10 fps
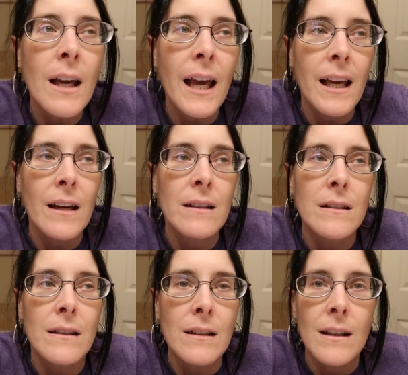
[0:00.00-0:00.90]

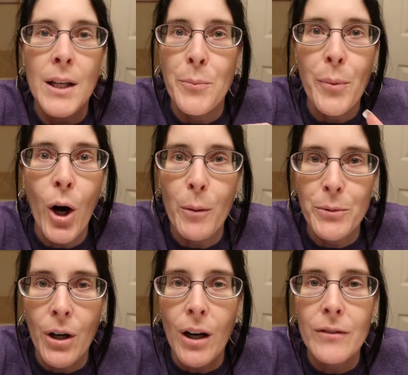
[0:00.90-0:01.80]
and it
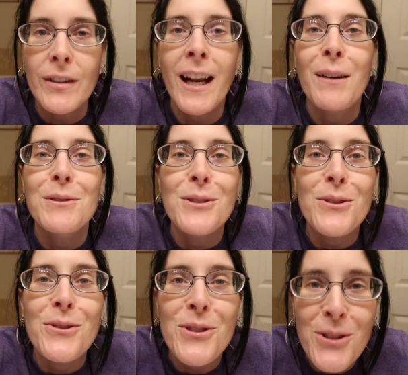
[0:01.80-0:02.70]
popped off and I was
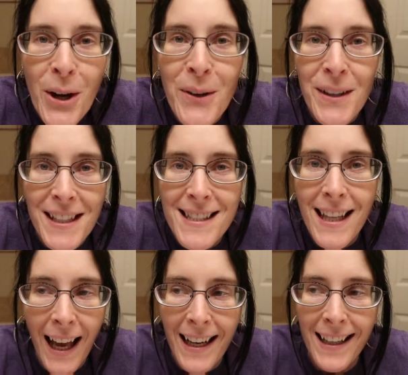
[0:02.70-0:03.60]
so
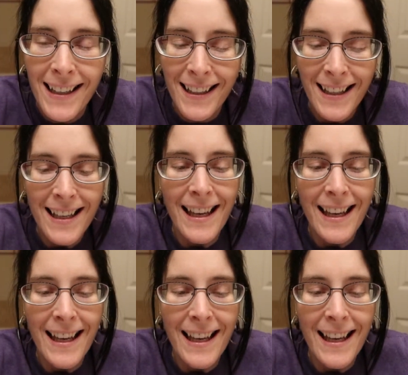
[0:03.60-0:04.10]
ecstatic.